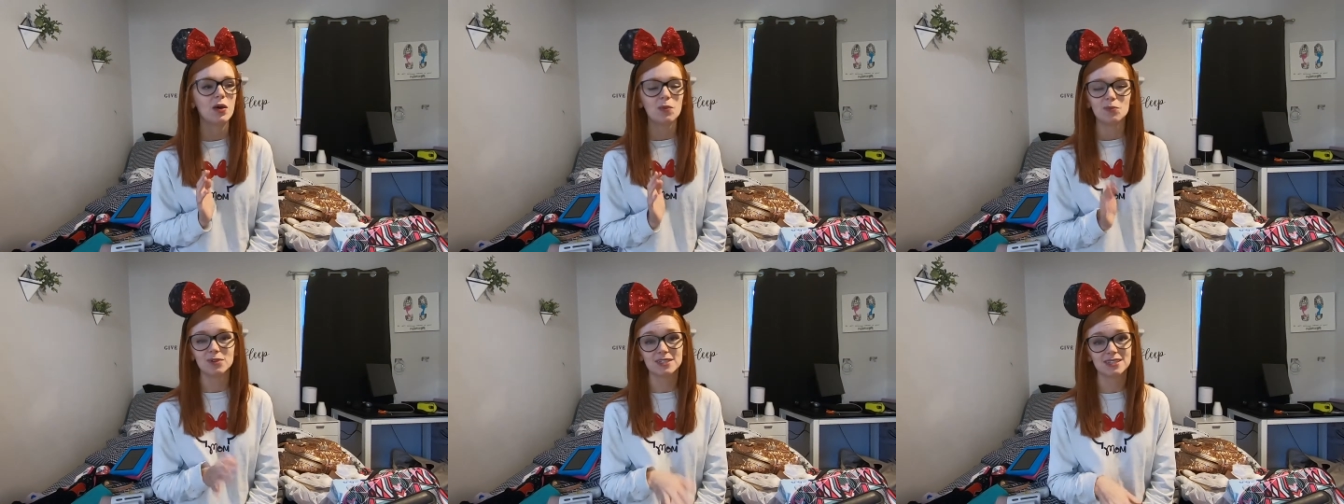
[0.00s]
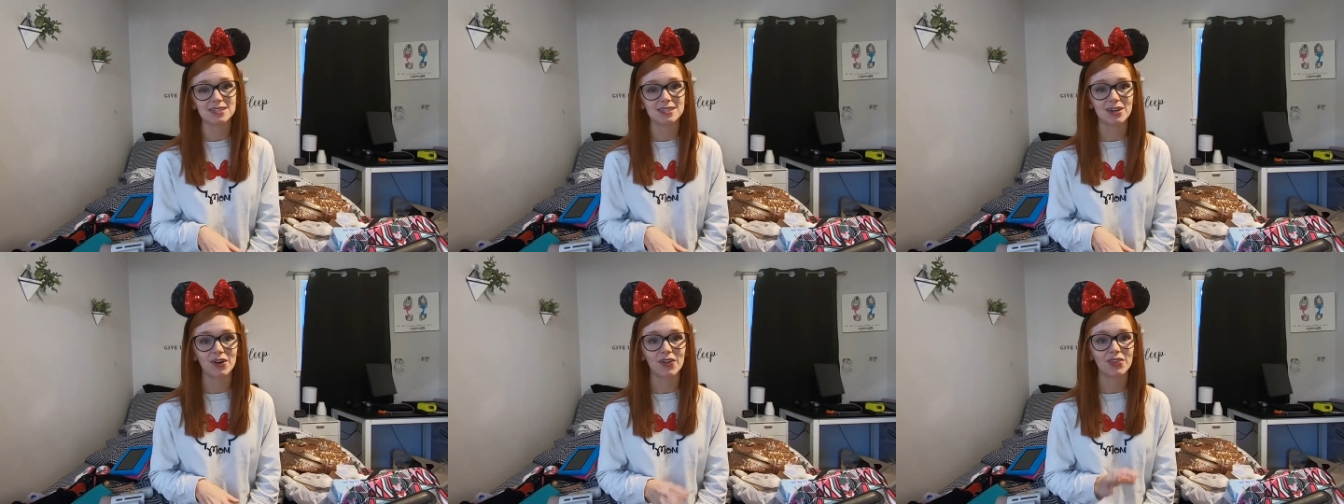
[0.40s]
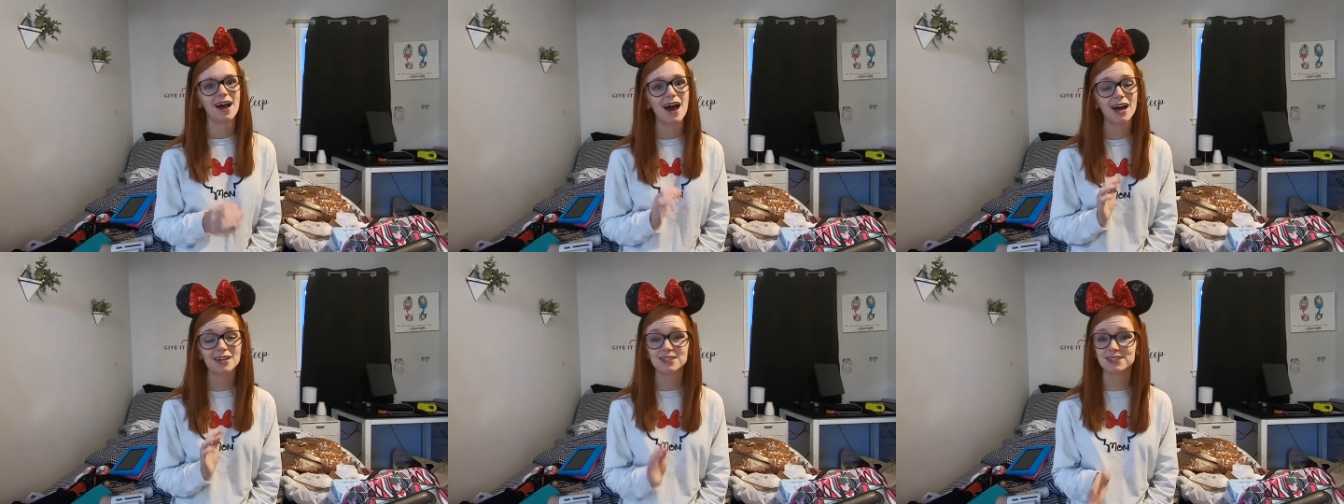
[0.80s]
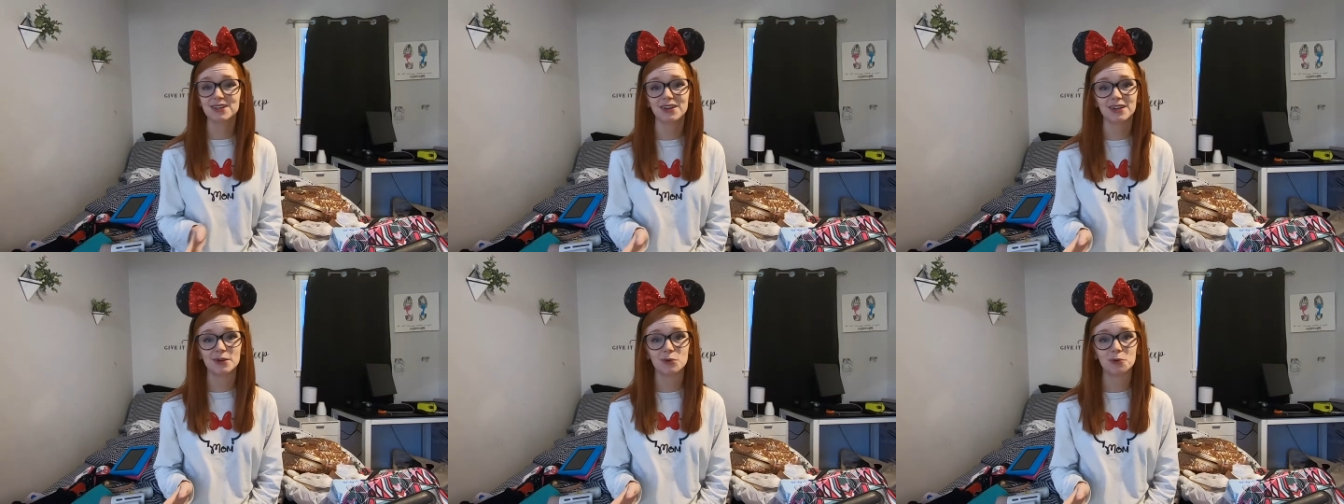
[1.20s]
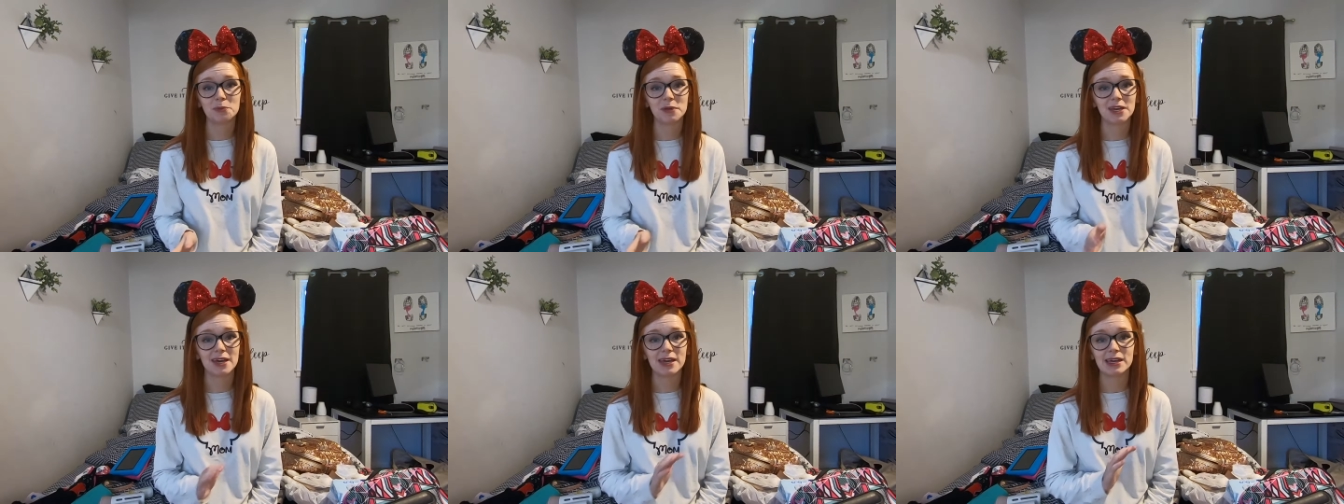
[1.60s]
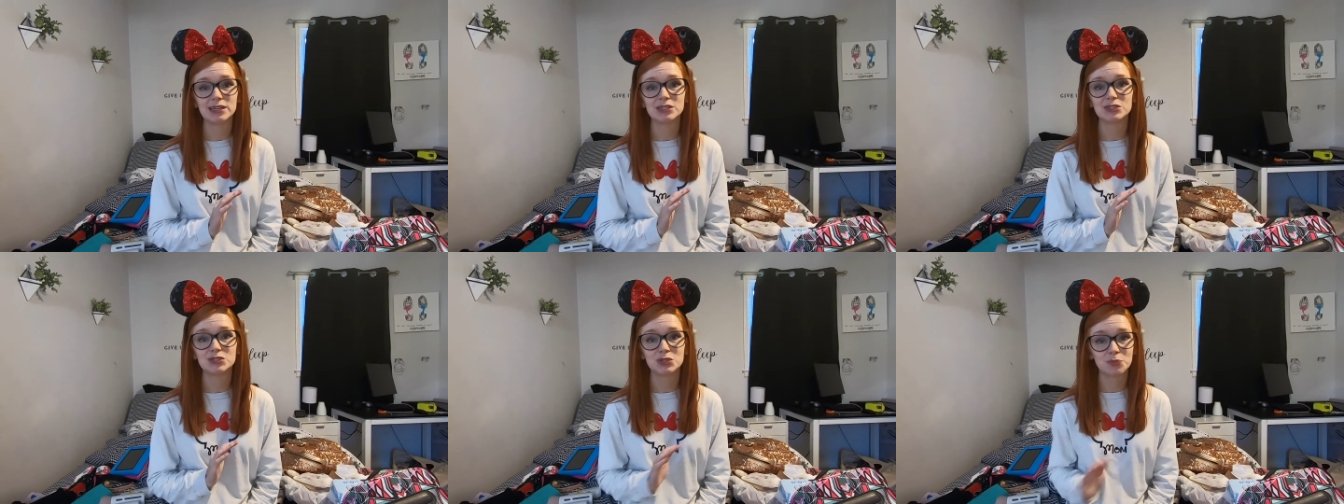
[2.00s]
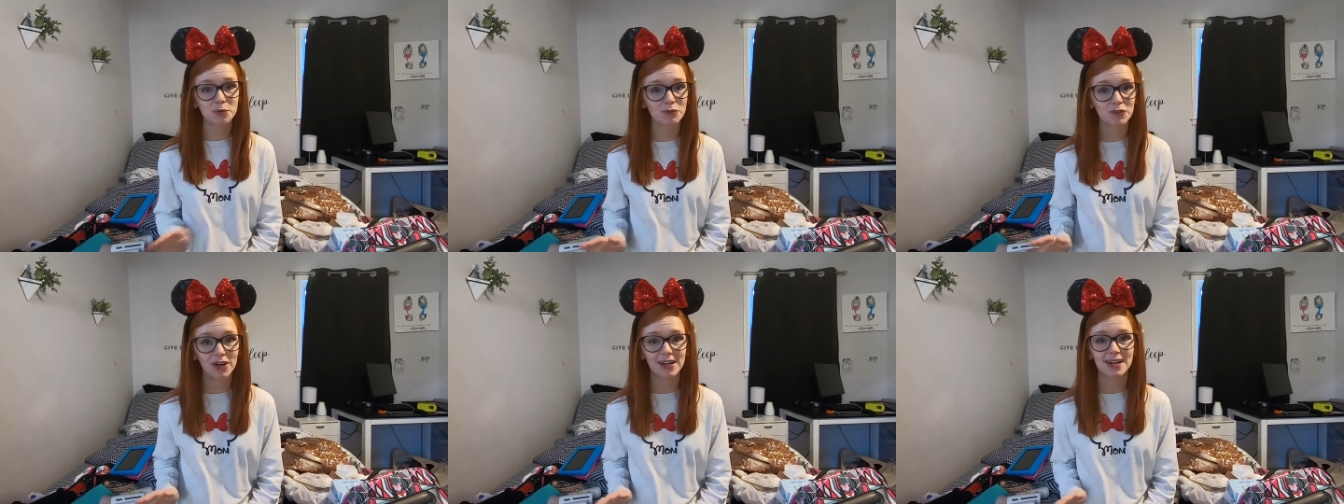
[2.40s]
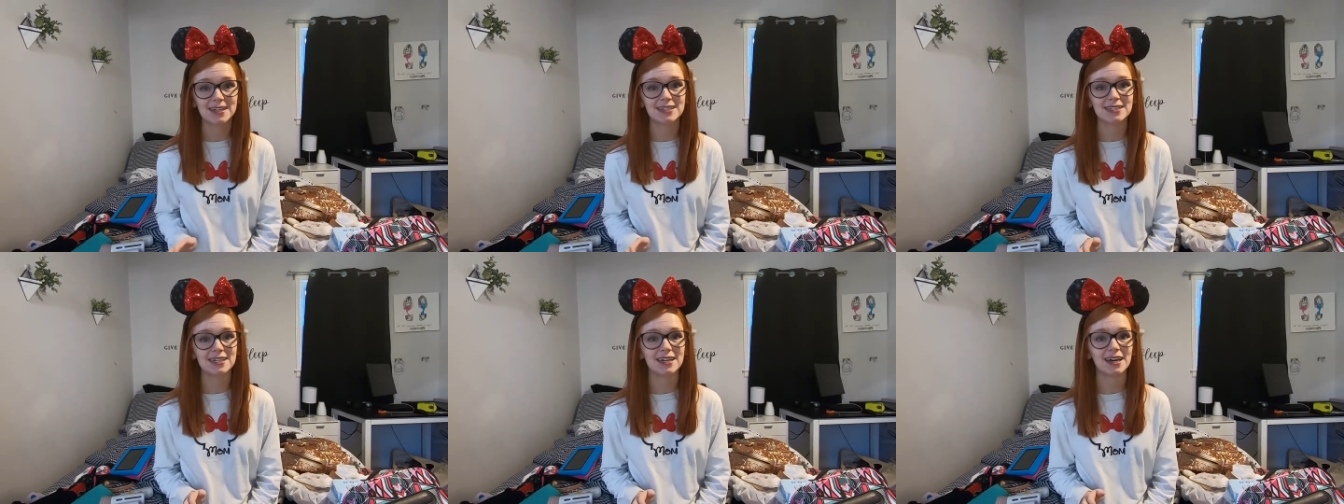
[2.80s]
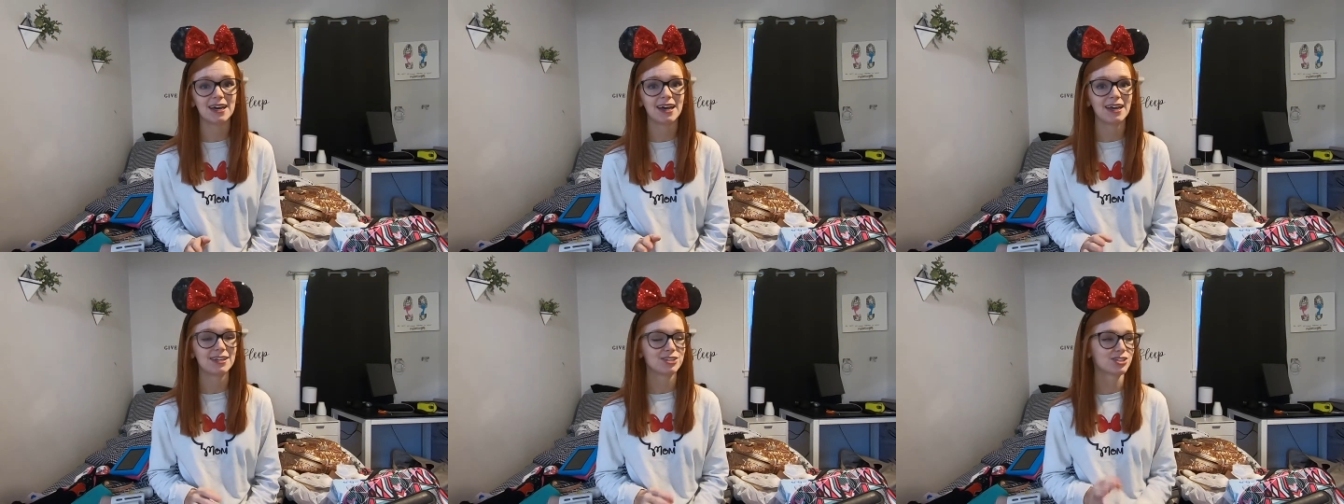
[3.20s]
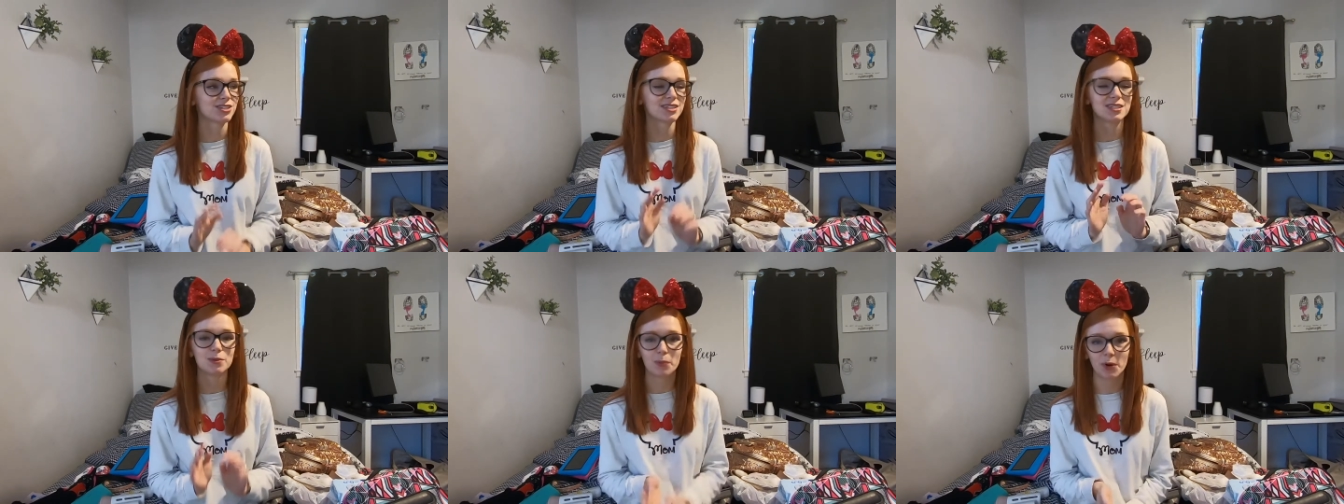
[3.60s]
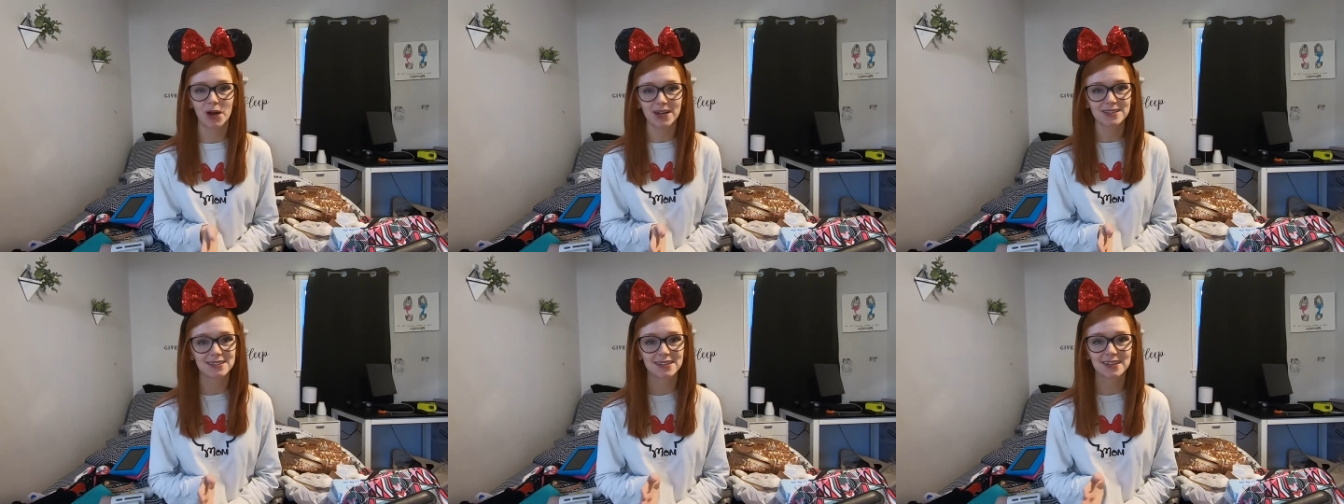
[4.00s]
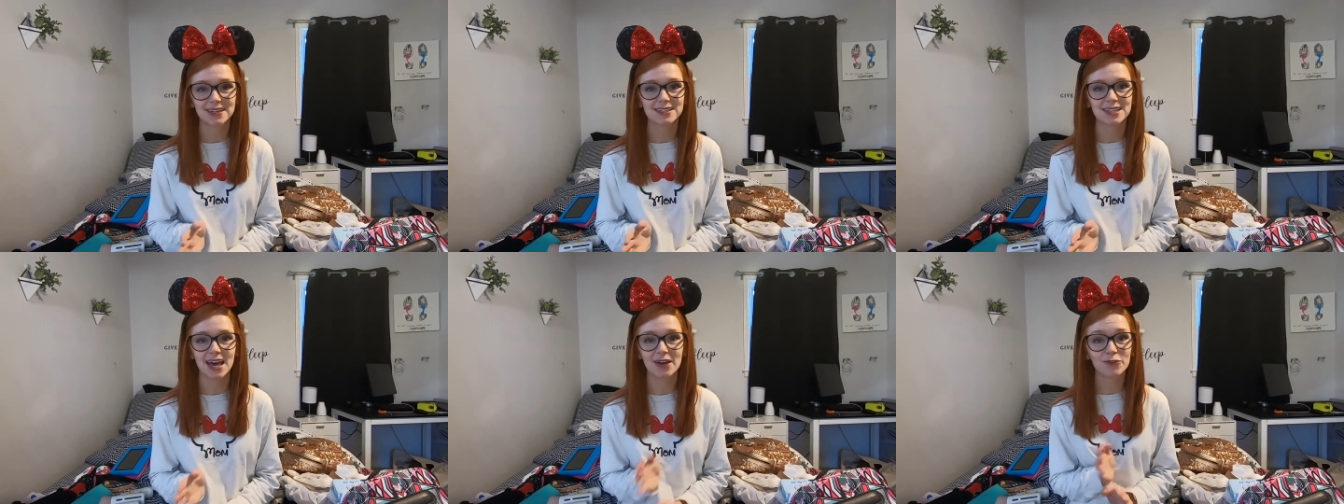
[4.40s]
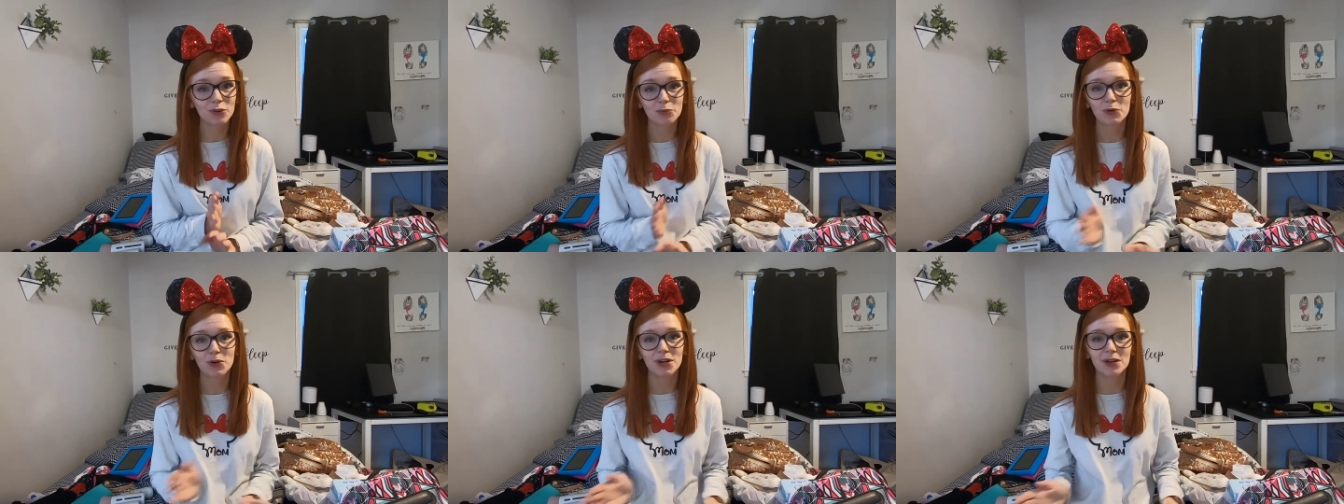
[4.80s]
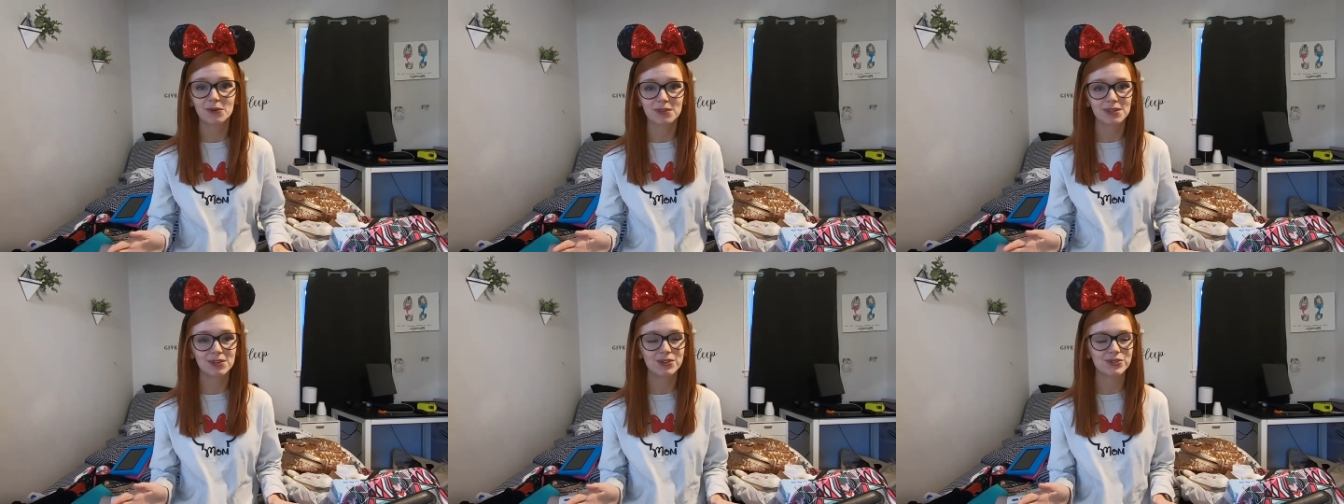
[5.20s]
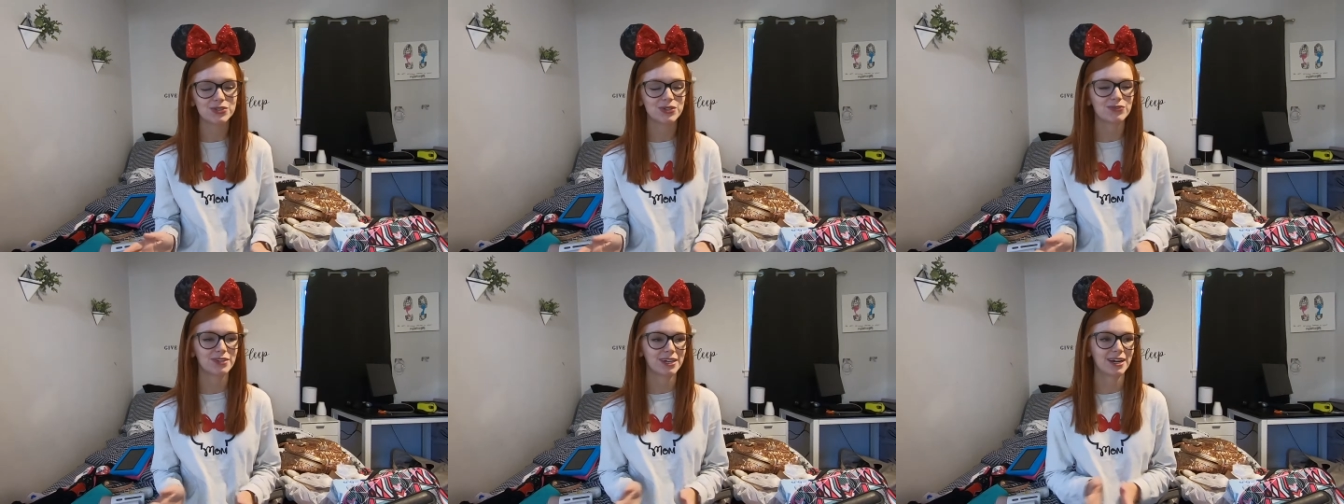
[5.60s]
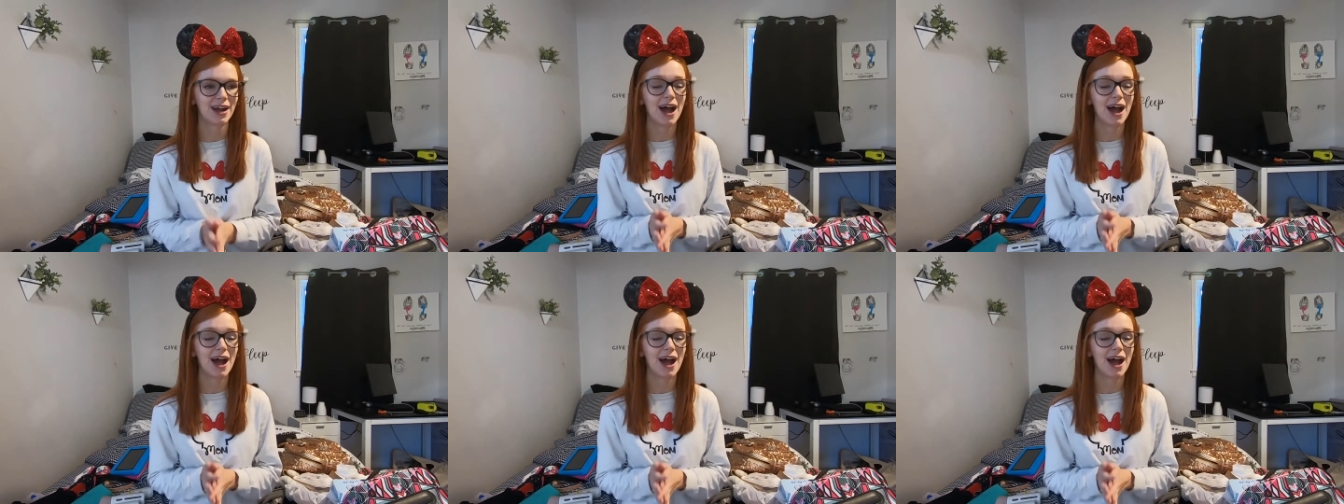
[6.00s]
But still, I just thought it would be a super fun idea, and just to surprise the kids every morning with a new souvenir.